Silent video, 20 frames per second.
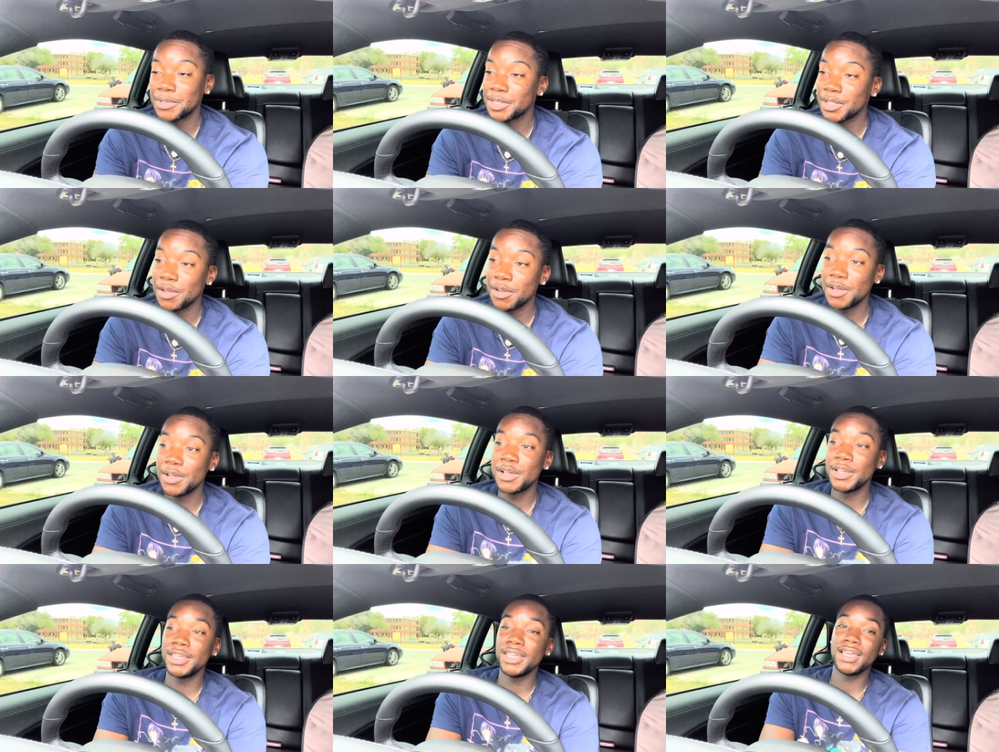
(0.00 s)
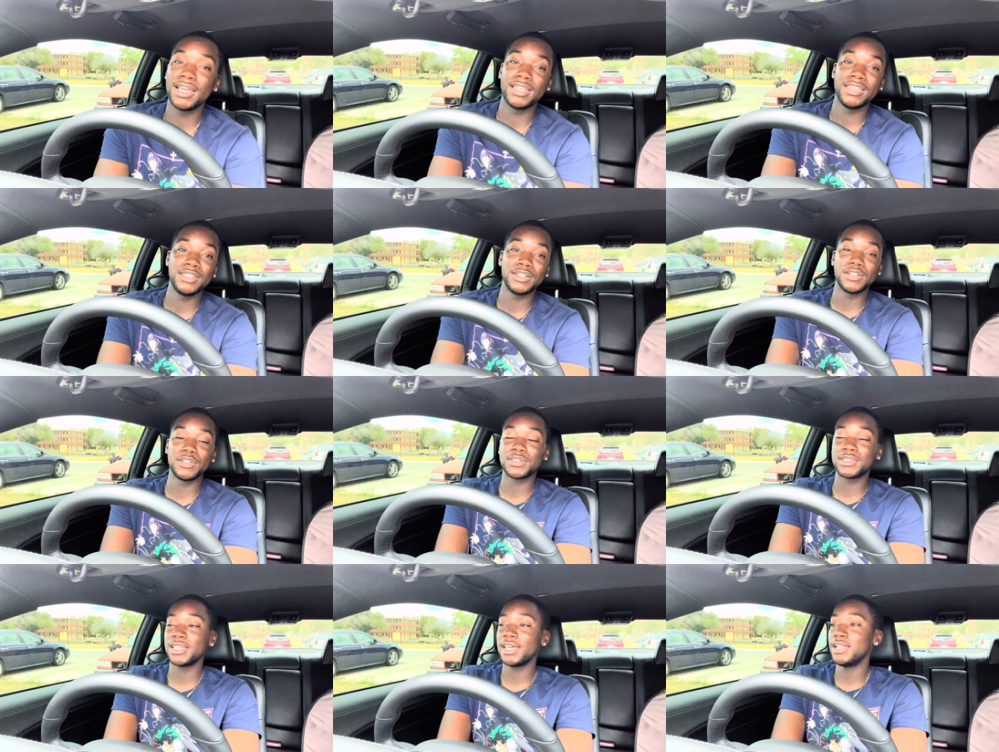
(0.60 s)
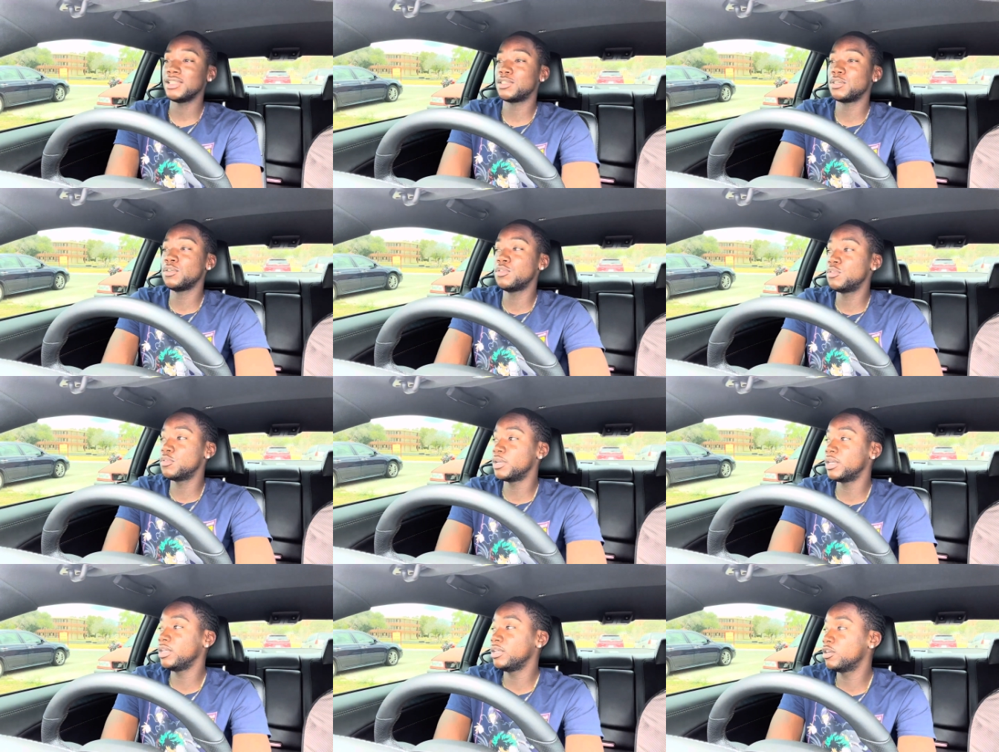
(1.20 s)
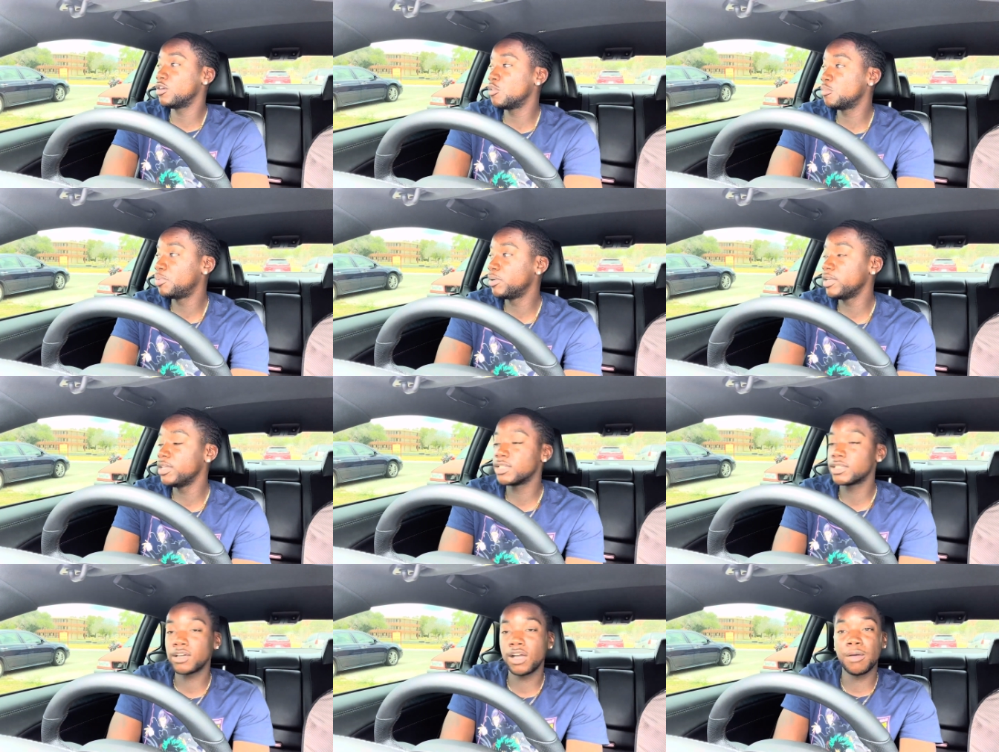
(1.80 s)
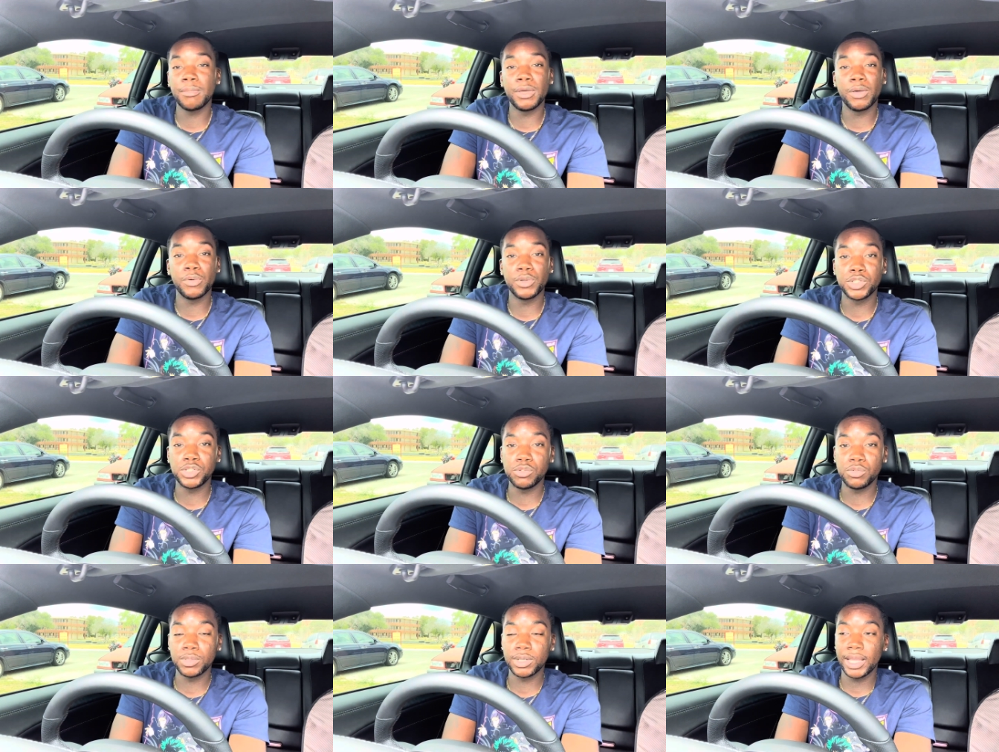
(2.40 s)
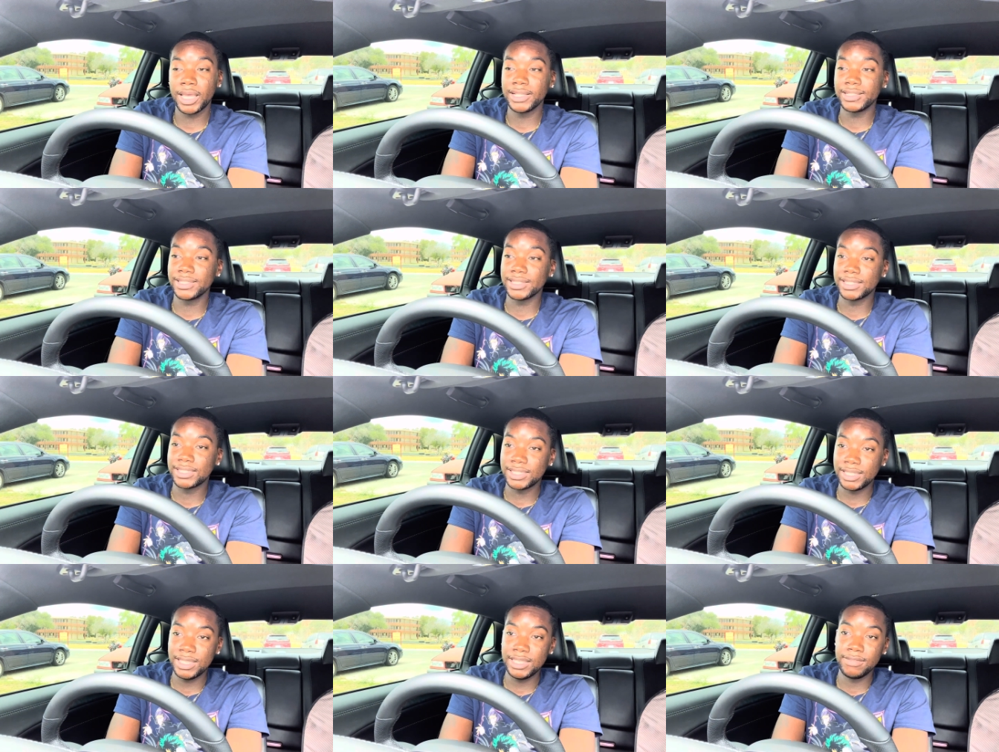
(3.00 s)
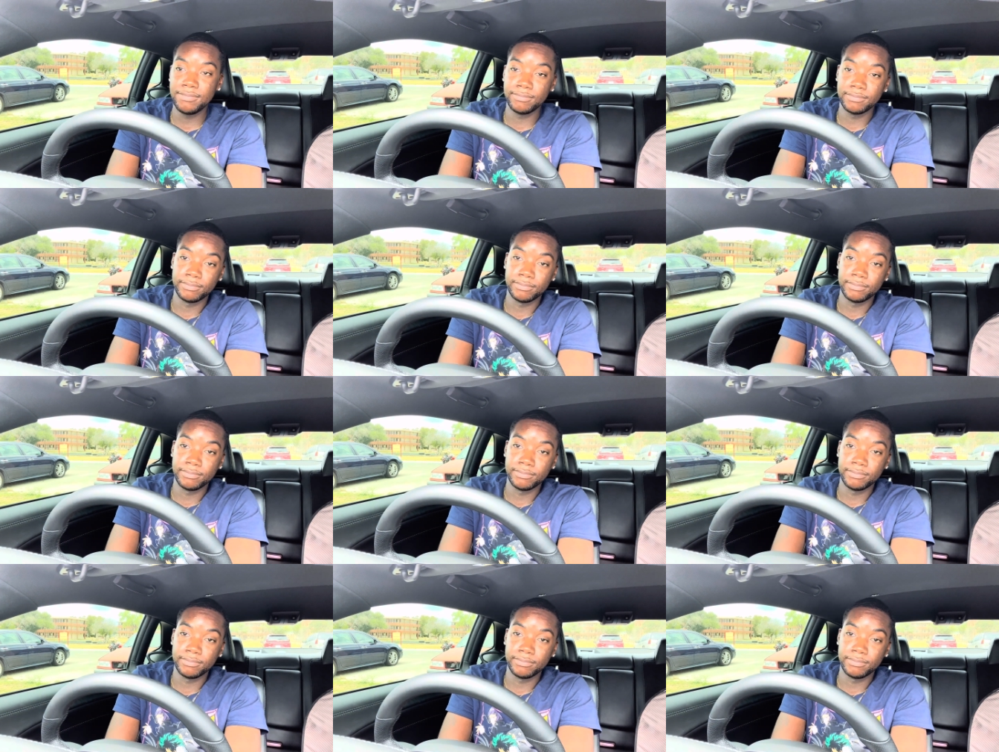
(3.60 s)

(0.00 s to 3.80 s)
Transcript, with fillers: So yeah, you know, stay tuned. You know, please comment what you would like to see.